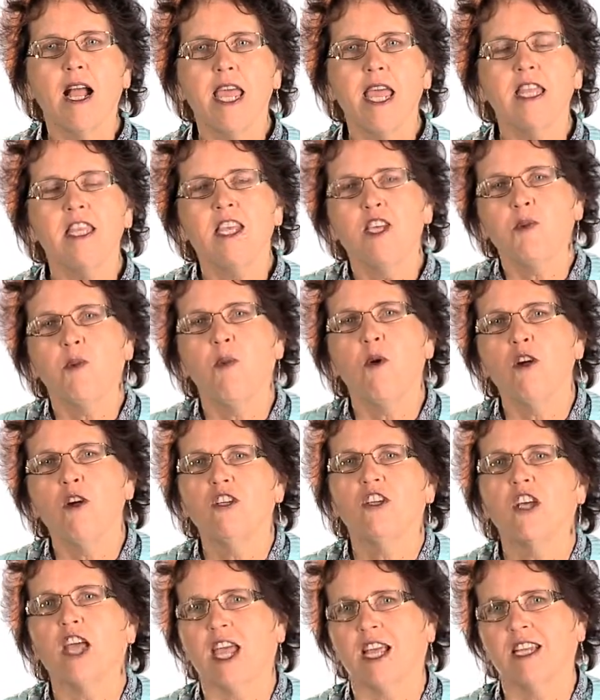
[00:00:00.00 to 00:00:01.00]
In this
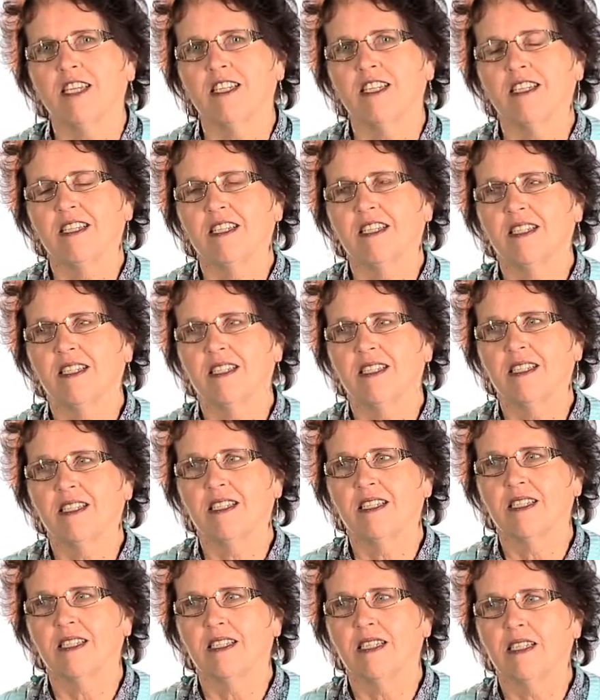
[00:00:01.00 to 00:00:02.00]
project,
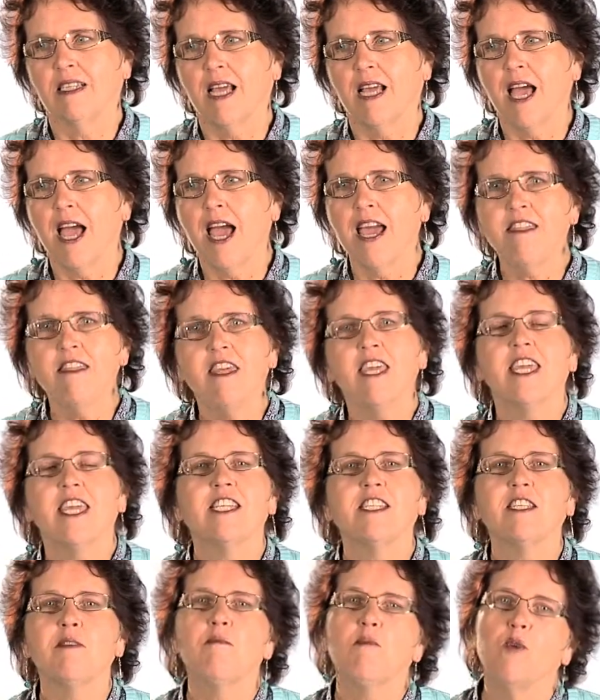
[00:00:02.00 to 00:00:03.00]
I think
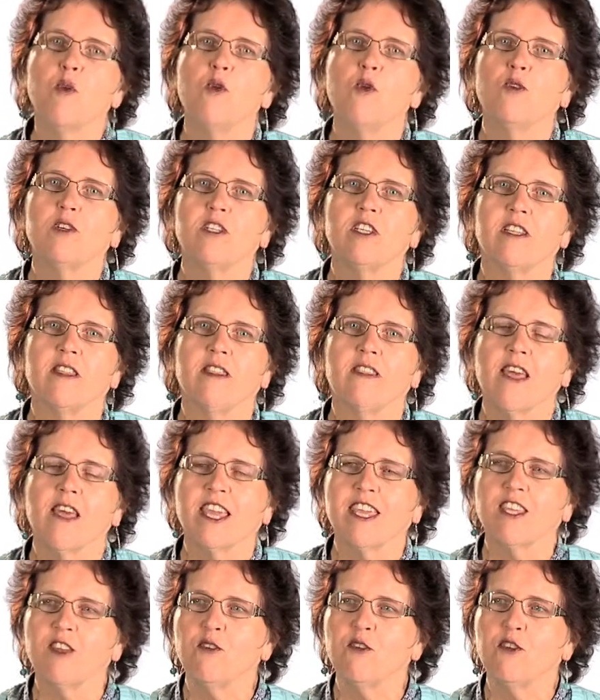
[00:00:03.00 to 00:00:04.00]
it's important
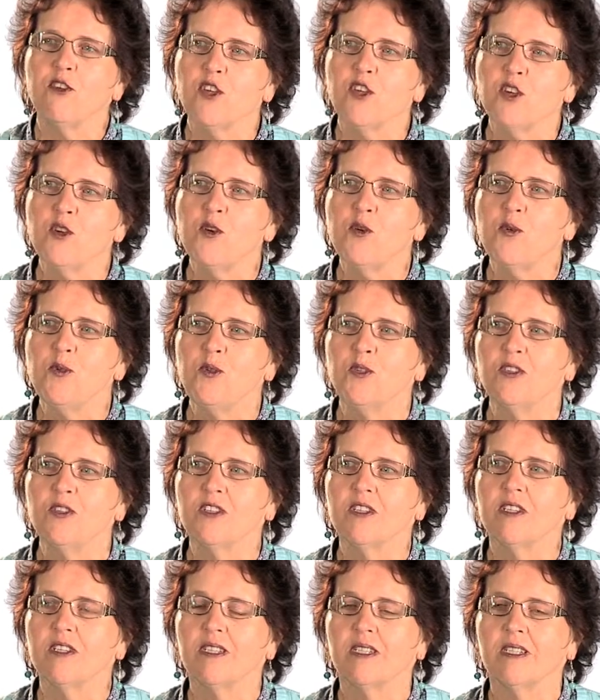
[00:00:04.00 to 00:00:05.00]
that you
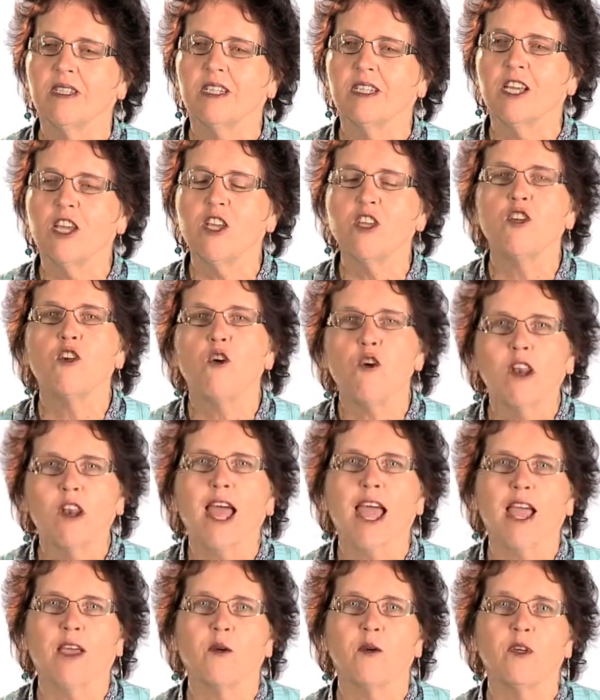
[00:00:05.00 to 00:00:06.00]
use your
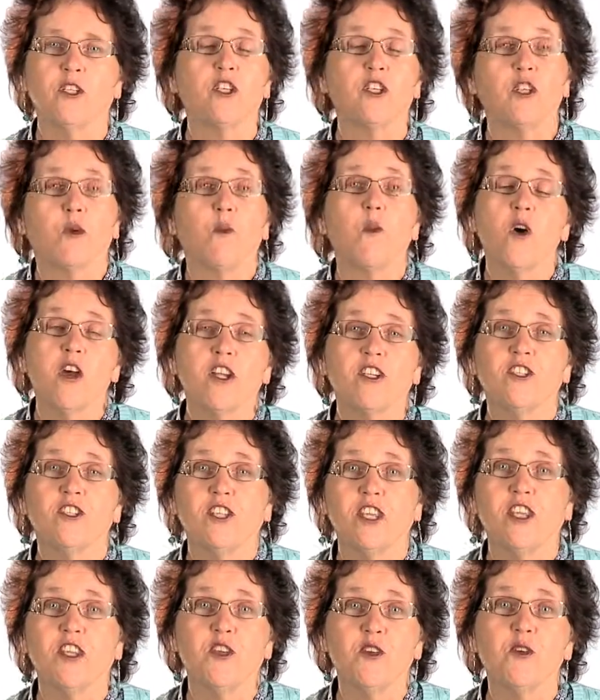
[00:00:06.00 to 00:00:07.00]
language and the words
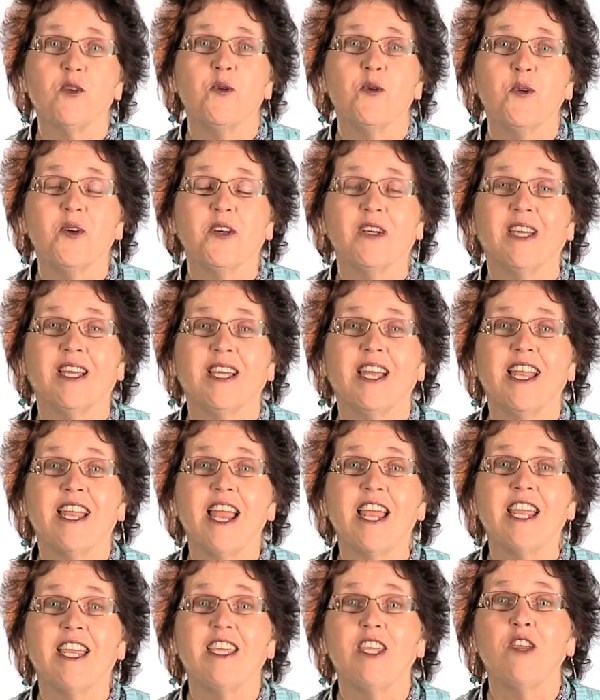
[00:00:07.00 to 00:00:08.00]
that you,
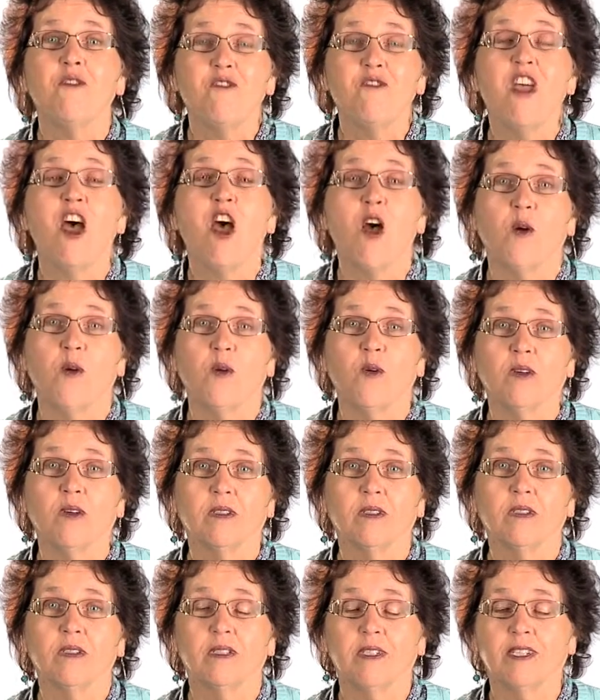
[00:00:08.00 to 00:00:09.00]
you know.
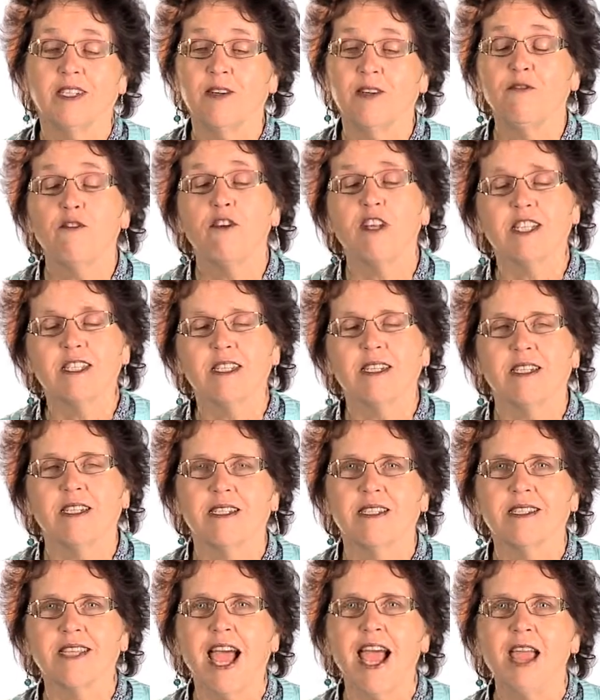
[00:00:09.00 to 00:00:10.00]
For
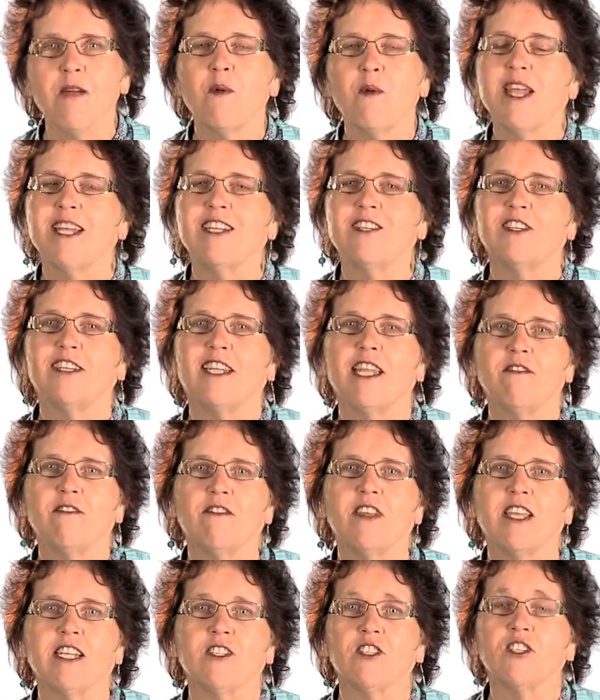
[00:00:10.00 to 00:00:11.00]
instance, I went to live
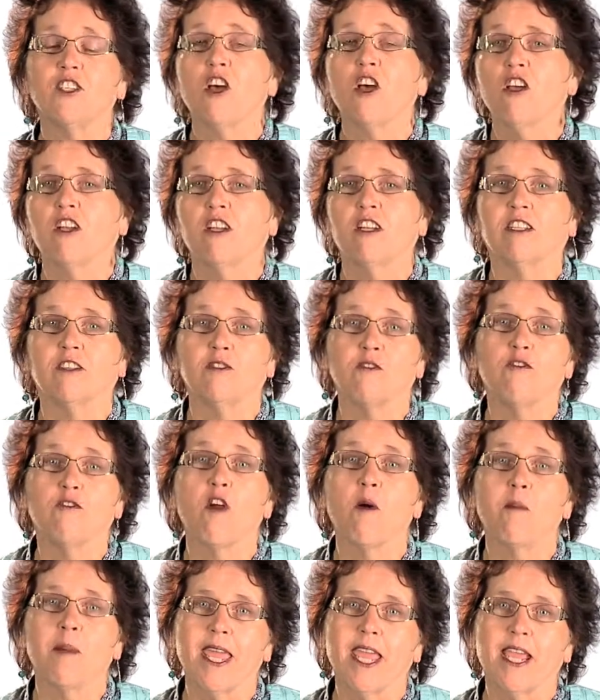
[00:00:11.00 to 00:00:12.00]
in Scotland
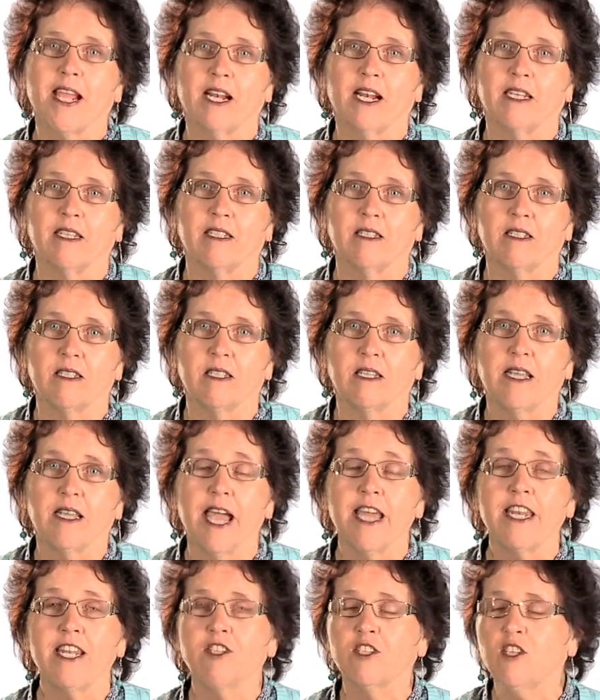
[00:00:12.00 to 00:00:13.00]
from England,
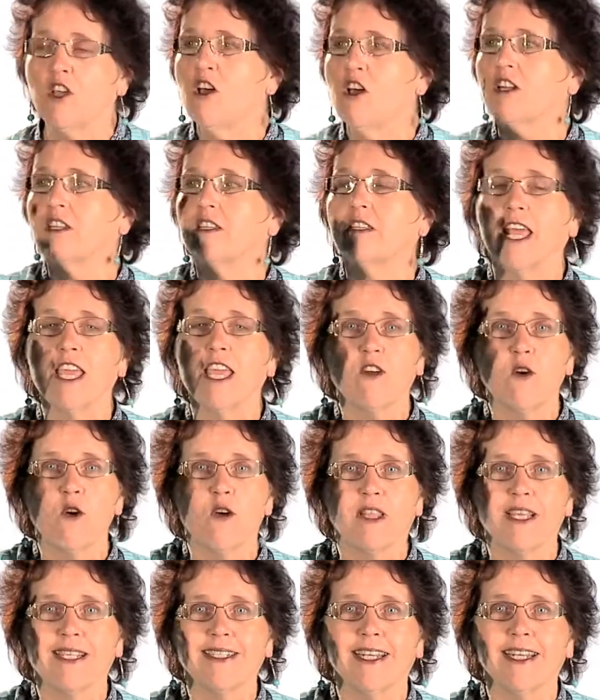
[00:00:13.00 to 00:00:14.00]
and in Scotland they
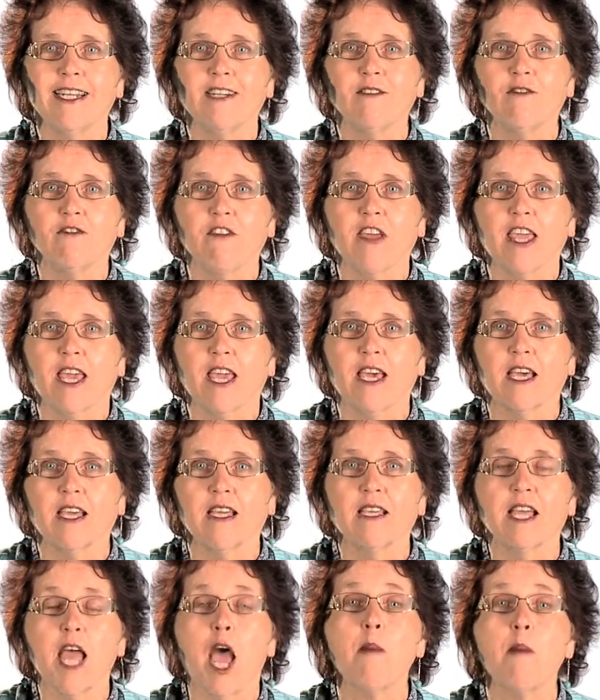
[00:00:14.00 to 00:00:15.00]
call this little finger
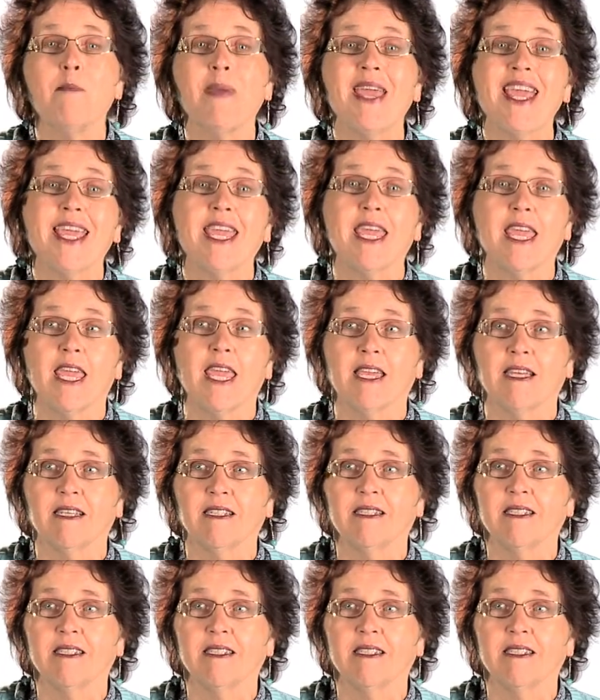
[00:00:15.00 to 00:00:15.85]
a pinky.